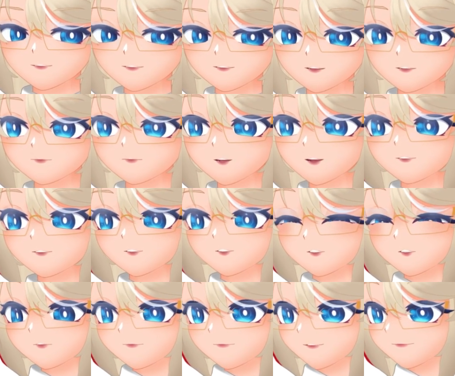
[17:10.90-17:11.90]
Which,
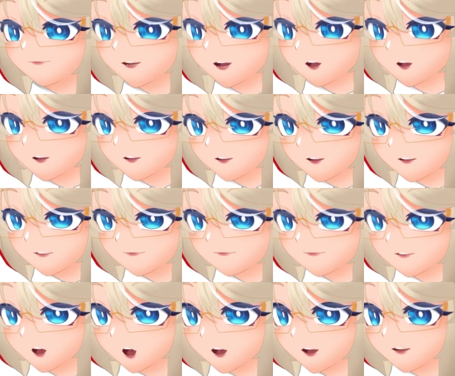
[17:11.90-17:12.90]
to be fair, is
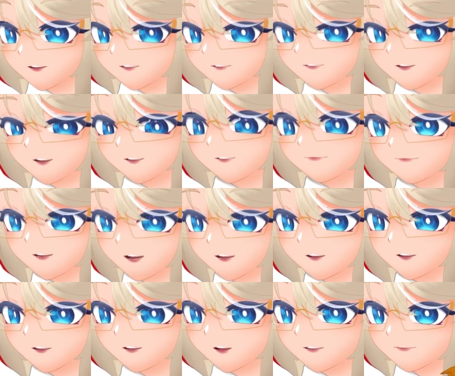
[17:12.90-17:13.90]
not, like,
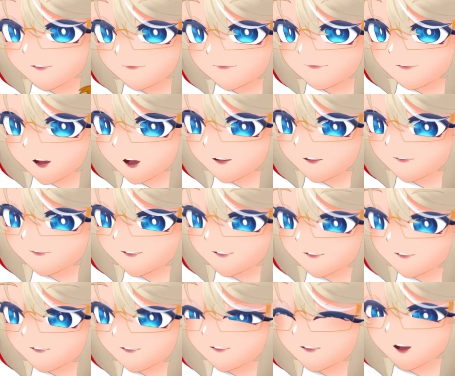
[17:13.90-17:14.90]
depending on the model,
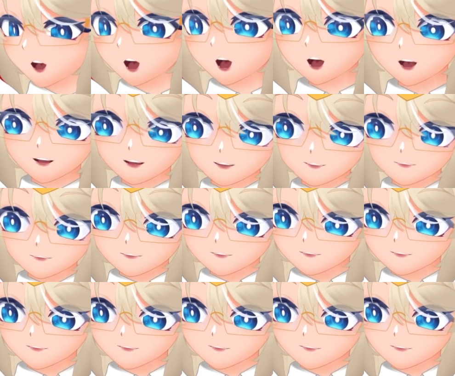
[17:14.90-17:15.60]
that's not...